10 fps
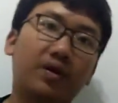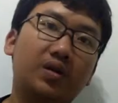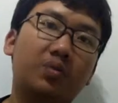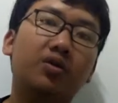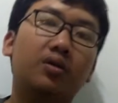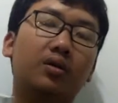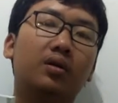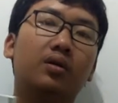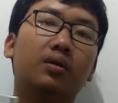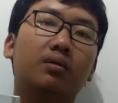this book,
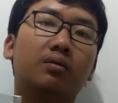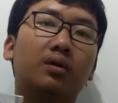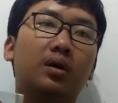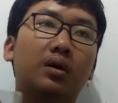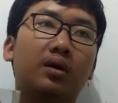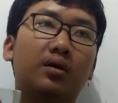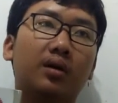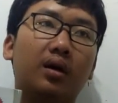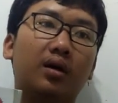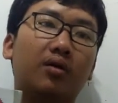
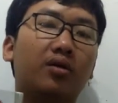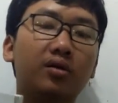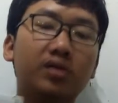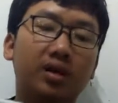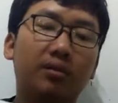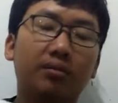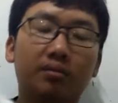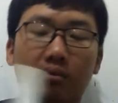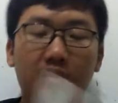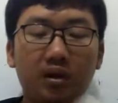in conclusion,
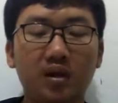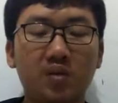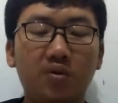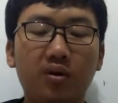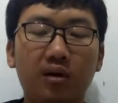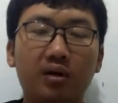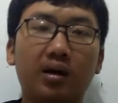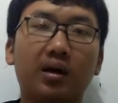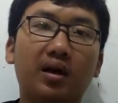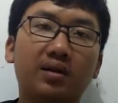this book
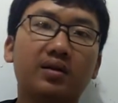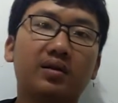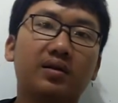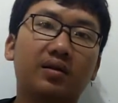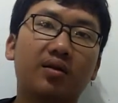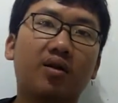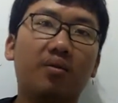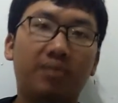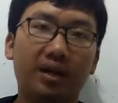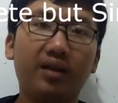is
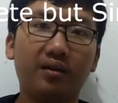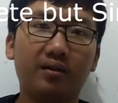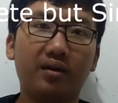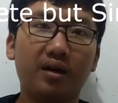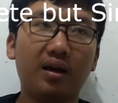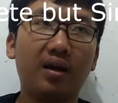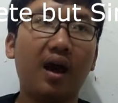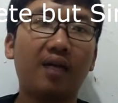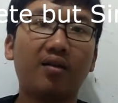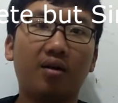complete. It
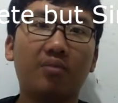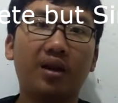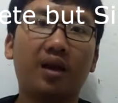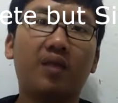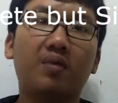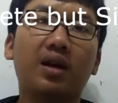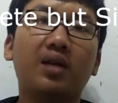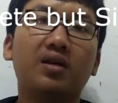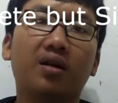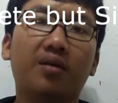has a complete
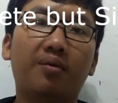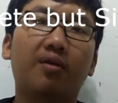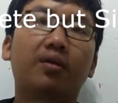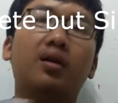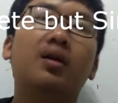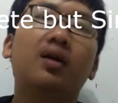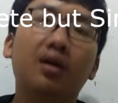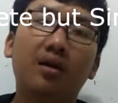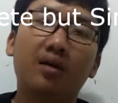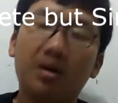explanation about
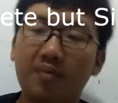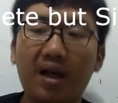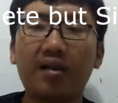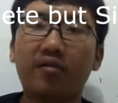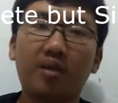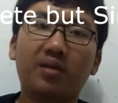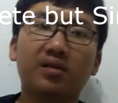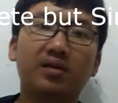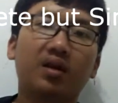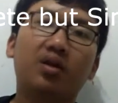the basic
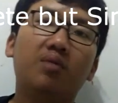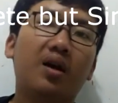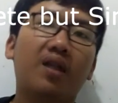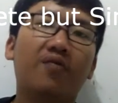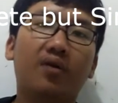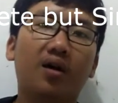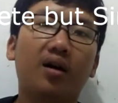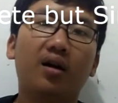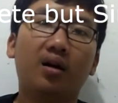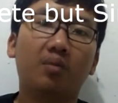grammars that you might have
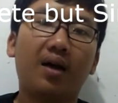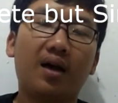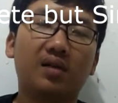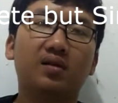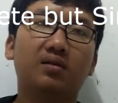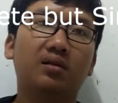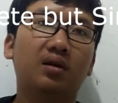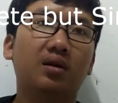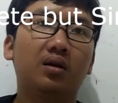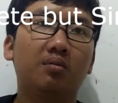forgotten in the past,
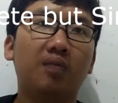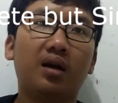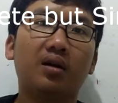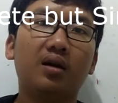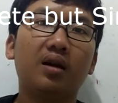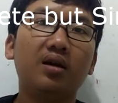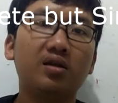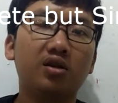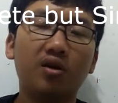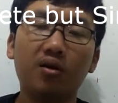but it
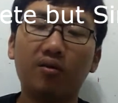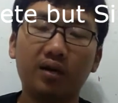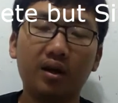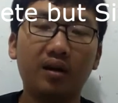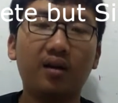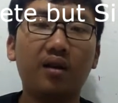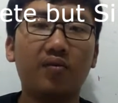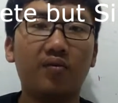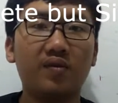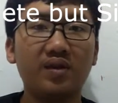is shown in a
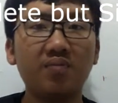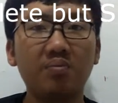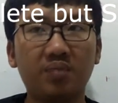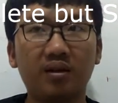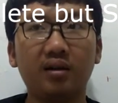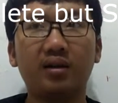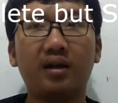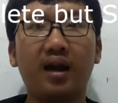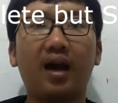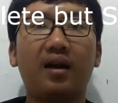simple
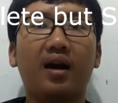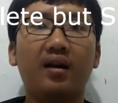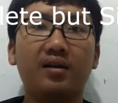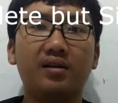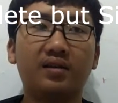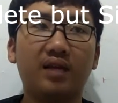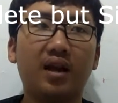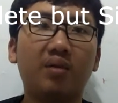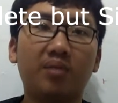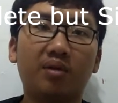and
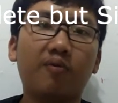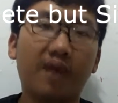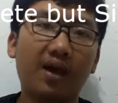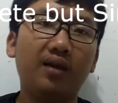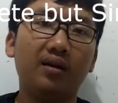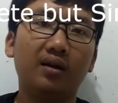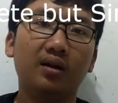understandable way